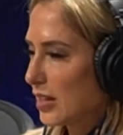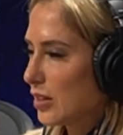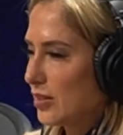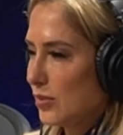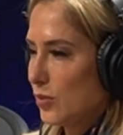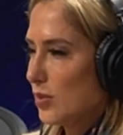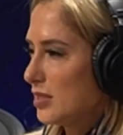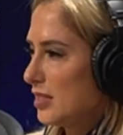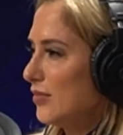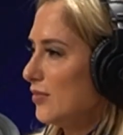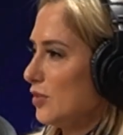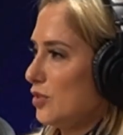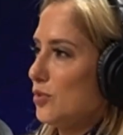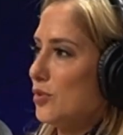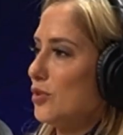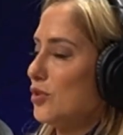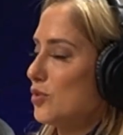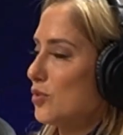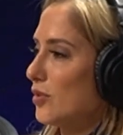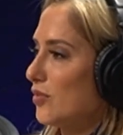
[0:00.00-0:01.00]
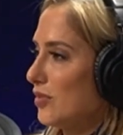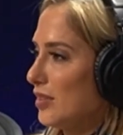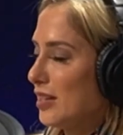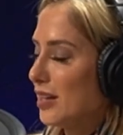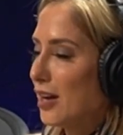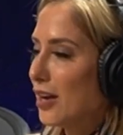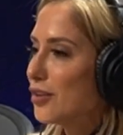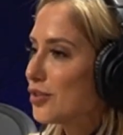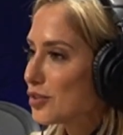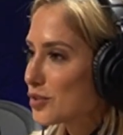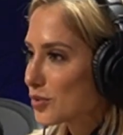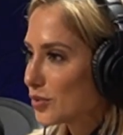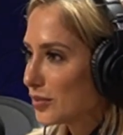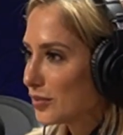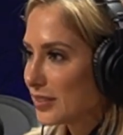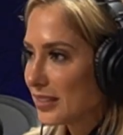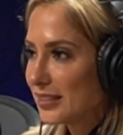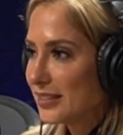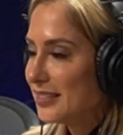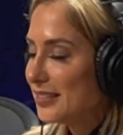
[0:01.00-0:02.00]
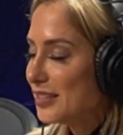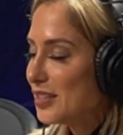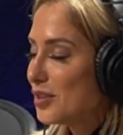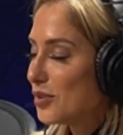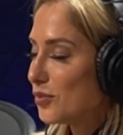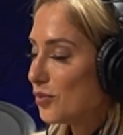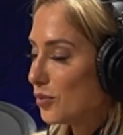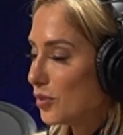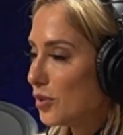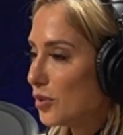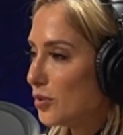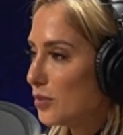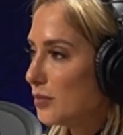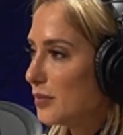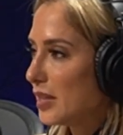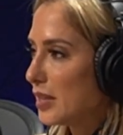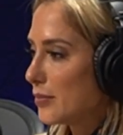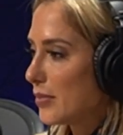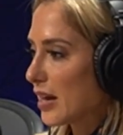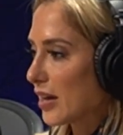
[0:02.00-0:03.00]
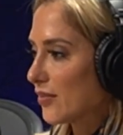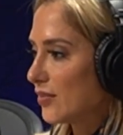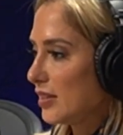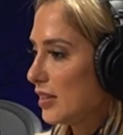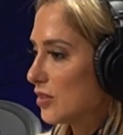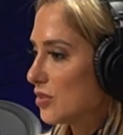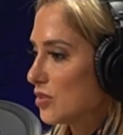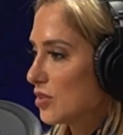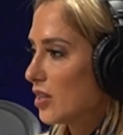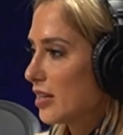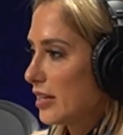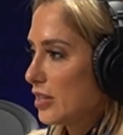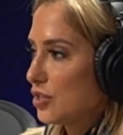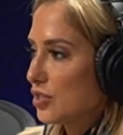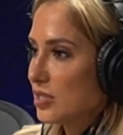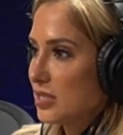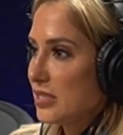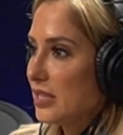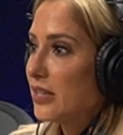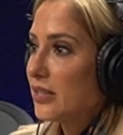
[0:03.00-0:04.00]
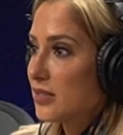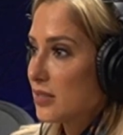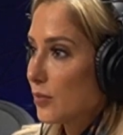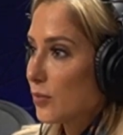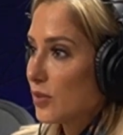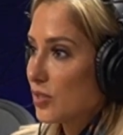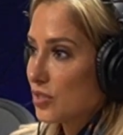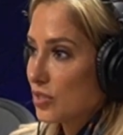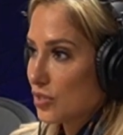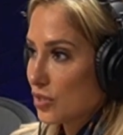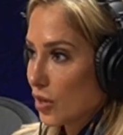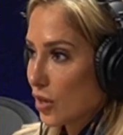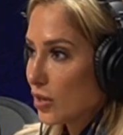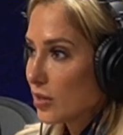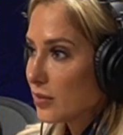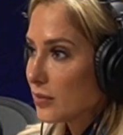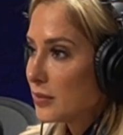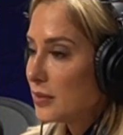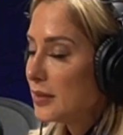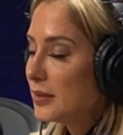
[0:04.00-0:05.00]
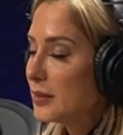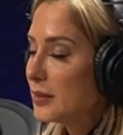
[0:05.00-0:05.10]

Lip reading: it wasn't even 200 square feet, 100 square foot room in the back of a nail salon. I just needed somewhere to start.